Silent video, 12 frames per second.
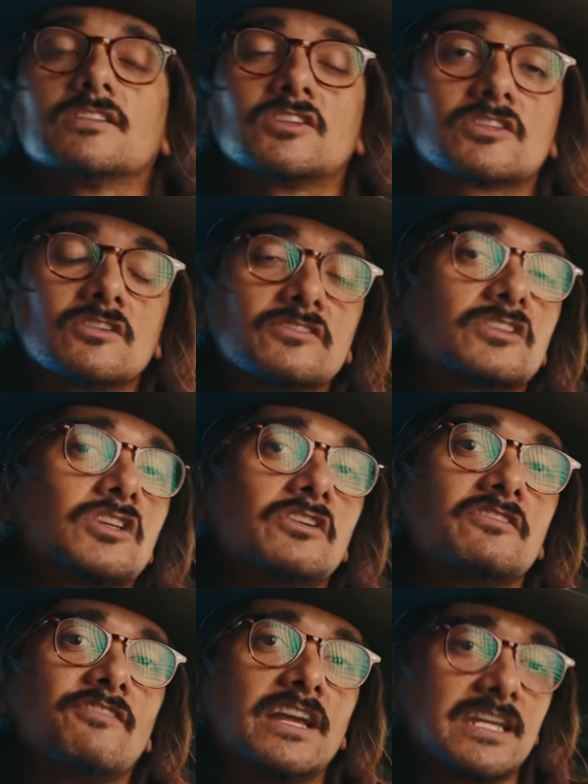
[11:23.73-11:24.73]
just goes to show
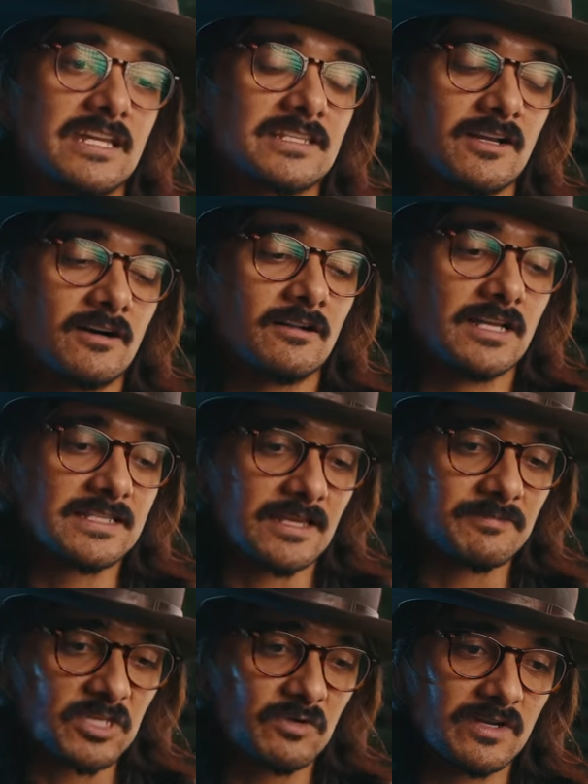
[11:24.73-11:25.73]
you like it's all it's
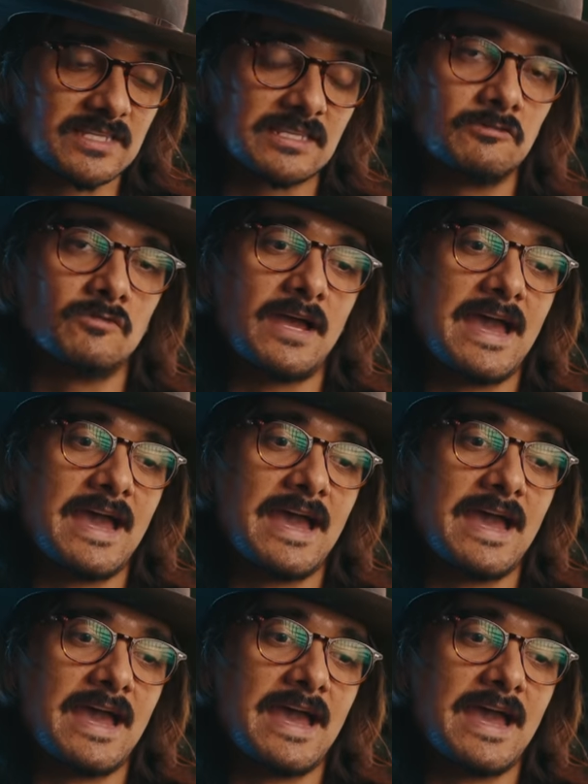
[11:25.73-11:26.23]
up to us to